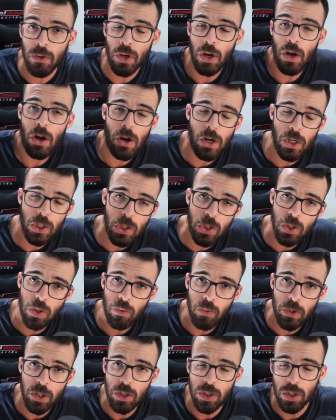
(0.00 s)
the hearts
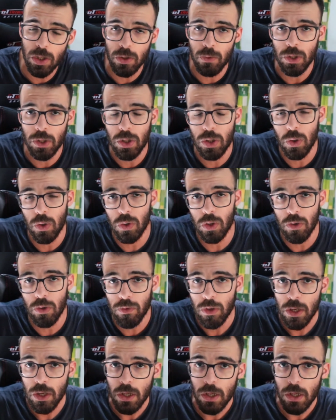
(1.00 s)
which sort of